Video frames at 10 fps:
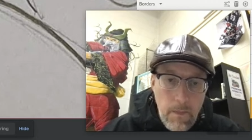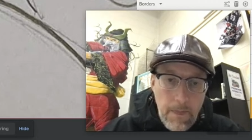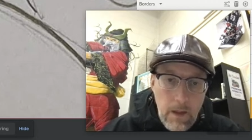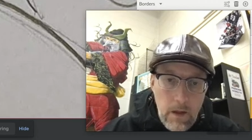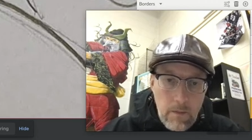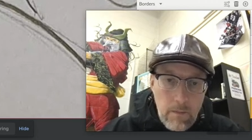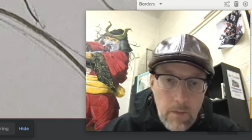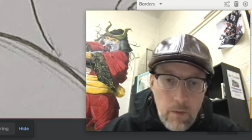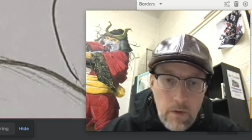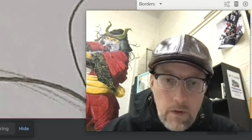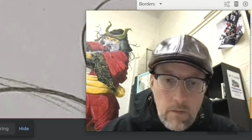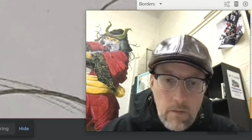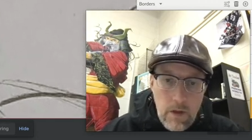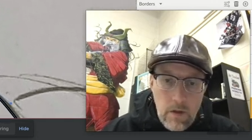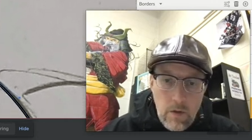Click my point to
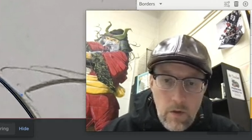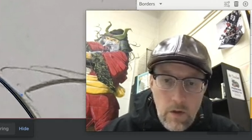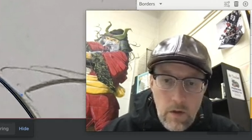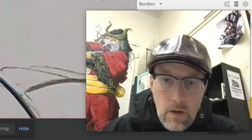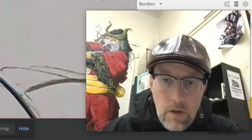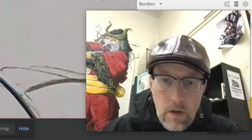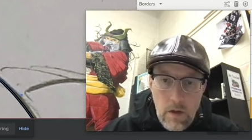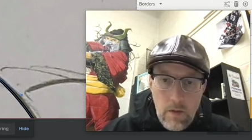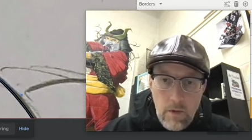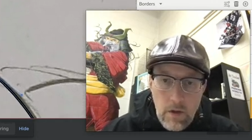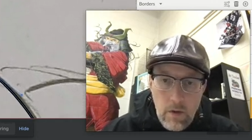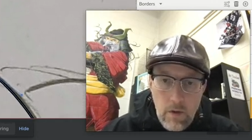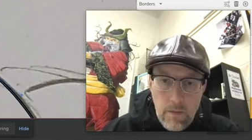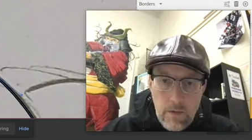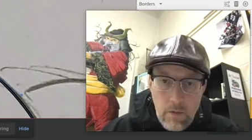make a corner. I go
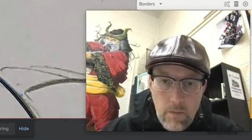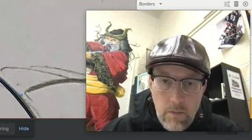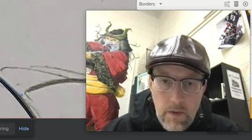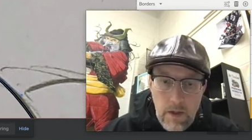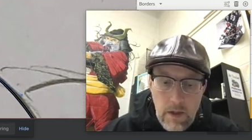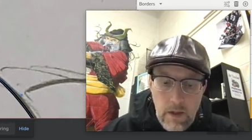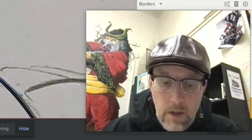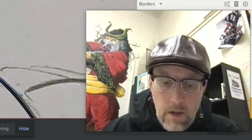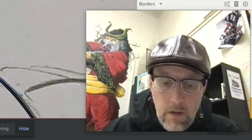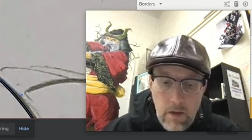up to about